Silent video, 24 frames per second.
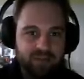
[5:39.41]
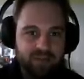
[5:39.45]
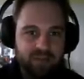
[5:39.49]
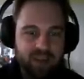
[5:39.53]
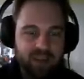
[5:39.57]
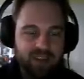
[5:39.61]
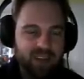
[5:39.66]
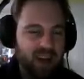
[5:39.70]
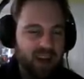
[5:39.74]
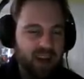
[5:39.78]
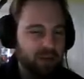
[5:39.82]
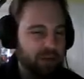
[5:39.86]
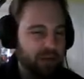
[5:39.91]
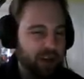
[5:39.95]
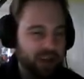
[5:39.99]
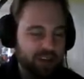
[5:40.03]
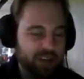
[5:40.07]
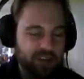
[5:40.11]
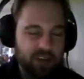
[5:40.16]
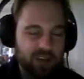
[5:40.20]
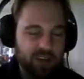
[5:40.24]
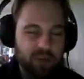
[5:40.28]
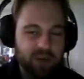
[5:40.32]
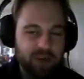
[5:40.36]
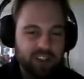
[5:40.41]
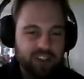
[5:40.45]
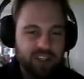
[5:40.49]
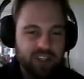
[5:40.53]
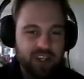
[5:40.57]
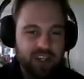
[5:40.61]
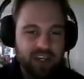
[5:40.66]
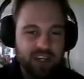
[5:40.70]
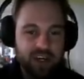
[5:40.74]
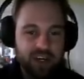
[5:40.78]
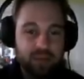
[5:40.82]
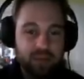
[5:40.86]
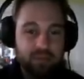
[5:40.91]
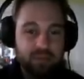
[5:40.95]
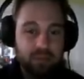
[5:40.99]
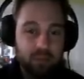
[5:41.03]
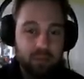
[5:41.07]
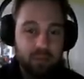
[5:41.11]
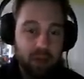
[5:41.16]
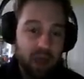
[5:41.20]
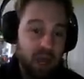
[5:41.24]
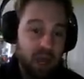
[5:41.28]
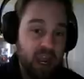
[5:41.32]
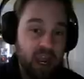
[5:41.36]
He's not really so much the
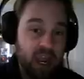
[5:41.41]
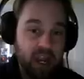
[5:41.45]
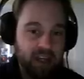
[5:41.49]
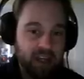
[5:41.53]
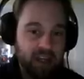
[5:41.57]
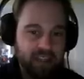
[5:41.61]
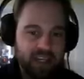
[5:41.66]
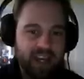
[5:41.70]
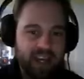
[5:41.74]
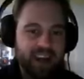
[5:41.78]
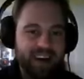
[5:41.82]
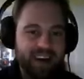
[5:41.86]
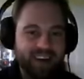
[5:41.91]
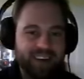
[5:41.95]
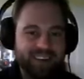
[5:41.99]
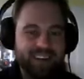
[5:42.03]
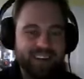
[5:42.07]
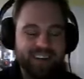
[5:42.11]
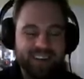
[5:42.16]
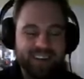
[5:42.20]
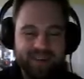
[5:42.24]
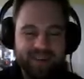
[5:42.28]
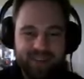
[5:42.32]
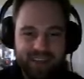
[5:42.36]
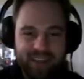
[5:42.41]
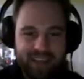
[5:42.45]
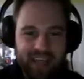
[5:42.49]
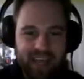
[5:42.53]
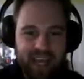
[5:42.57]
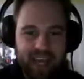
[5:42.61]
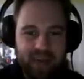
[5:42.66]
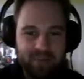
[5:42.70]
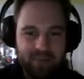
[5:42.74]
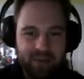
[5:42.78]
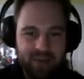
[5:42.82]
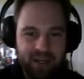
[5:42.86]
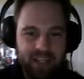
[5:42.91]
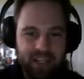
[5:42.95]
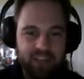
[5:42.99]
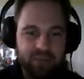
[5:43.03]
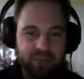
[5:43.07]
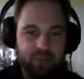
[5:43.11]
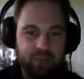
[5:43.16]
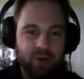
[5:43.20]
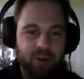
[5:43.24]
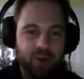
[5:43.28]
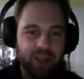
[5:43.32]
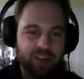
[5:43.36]
main character of the game, but
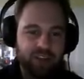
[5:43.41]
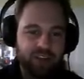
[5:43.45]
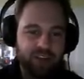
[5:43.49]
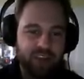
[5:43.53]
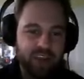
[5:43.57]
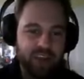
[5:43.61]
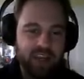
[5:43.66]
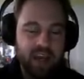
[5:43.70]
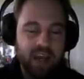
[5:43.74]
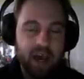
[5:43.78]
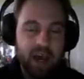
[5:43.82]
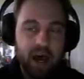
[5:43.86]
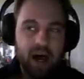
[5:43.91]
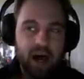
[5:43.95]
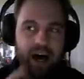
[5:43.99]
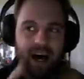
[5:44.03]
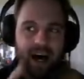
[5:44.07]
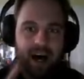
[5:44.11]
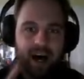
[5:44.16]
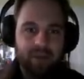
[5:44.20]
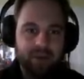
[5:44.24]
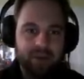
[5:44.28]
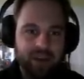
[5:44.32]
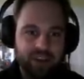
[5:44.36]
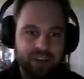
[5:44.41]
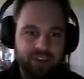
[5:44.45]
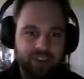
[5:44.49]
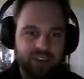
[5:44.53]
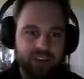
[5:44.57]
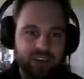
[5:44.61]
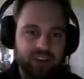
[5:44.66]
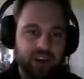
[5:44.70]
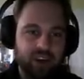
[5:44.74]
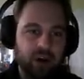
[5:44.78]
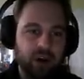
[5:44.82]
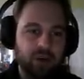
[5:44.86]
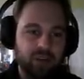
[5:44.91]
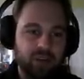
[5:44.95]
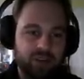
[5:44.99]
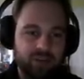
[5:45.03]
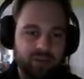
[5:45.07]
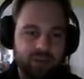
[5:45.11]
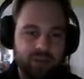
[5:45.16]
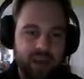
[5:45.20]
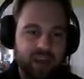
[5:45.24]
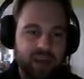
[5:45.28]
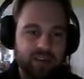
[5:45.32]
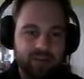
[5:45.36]
he's more or less the ominous ghost
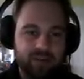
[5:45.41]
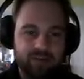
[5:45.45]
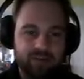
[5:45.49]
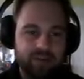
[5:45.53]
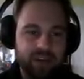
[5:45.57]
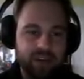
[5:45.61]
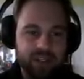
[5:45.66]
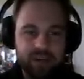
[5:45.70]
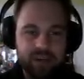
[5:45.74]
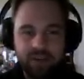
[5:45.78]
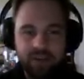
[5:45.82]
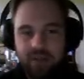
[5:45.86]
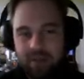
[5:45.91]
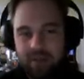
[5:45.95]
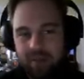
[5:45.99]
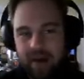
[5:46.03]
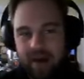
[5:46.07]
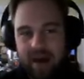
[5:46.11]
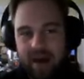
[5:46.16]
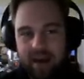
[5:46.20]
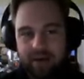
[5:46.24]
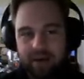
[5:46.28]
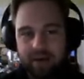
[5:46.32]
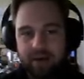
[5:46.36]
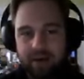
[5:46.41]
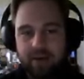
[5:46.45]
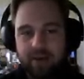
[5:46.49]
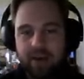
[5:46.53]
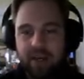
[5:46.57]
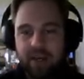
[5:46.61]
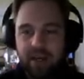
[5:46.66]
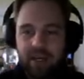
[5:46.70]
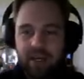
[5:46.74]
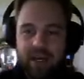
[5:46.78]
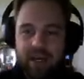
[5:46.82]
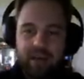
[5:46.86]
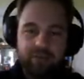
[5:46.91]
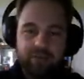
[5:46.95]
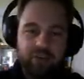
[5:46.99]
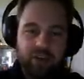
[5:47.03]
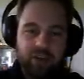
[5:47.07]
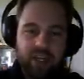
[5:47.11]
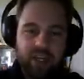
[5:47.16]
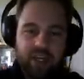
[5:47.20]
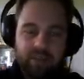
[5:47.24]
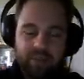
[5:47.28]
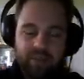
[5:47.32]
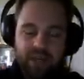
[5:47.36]
phantom figure in the background. And after
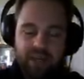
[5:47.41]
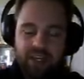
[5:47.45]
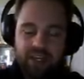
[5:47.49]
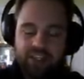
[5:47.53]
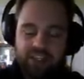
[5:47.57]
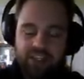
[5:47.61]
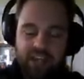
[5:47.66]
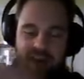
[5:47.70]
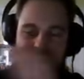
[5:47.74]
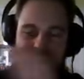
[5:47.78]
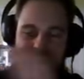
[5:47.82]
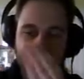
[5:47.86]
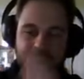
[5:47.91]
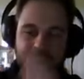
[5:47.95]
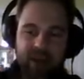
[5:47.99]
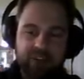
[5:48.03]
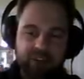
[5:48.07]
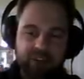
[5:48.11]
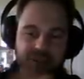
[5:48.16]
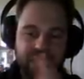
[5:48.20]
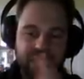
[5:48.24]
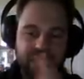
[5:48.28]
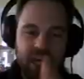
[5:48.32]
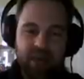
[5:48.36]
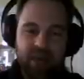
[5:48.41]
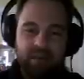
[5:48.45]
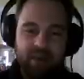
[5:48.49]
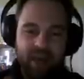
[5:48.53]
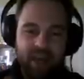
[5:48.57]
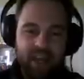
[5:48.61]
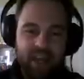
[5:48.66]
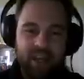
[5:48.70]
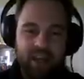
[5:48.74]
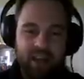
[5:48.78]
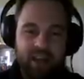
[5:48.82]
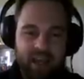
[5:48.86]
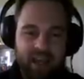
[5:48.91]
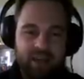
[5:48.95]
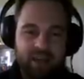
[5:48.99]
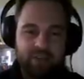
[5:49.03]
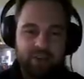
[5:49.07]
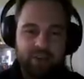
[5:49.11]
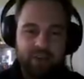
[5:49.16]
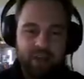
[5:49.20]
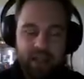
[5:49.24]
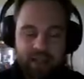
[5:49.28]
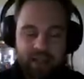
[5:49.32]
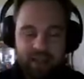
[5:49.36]
you beat every major campaign
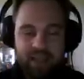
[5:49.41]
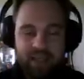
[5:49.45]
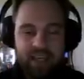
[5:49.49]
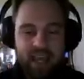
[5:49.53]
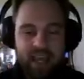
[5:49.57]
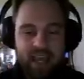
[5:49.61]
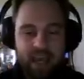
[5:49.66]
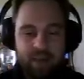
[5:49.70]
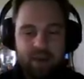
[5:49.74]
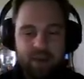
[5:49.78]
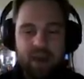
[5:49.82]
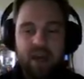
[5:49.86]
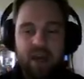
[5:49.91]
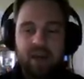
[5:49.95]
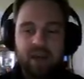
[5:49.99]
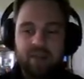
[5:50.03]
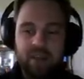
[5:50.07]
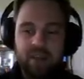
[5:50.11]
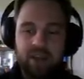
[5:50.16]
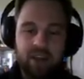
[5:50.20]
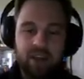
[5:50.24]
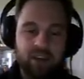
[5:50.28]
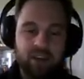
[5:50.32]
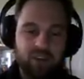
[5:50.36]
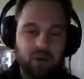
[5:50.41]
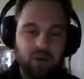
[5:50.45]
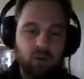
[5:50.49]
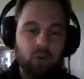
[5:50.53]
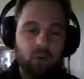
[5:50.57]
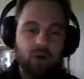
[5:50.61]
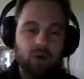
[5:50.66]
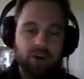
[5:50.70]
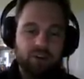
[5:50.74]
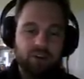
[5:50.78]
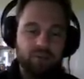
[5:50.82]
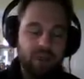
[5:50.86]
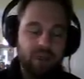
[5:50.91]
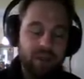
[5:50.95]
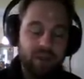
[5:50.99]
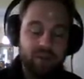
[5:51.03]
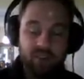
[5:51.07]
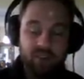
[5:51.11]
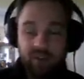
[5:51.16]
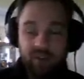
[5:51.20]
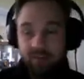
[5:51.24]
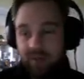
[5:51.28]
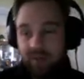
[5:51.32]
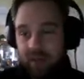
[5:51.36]
level in the game, then you can do one or maybe
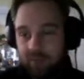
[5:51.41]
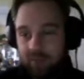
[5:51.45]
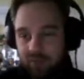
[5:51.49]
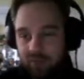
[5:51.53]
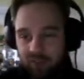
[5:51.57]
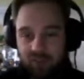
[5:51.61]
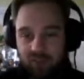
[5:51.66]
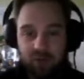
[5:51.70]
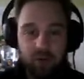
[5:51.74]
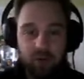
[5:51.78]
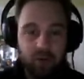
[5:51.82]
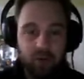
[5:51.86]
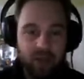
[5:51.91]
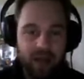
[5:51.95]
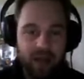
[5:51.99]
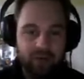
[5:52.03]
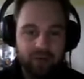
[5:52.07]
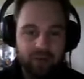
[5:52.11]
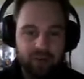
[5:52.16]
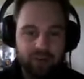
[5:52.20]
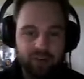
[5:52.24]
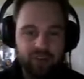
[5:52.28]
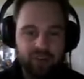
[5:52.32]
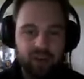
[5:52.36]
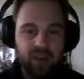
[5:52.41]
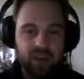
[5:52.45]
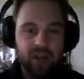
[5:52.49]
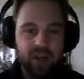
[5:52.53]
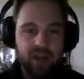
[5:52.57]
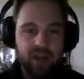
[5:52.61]
sometimes 2 levels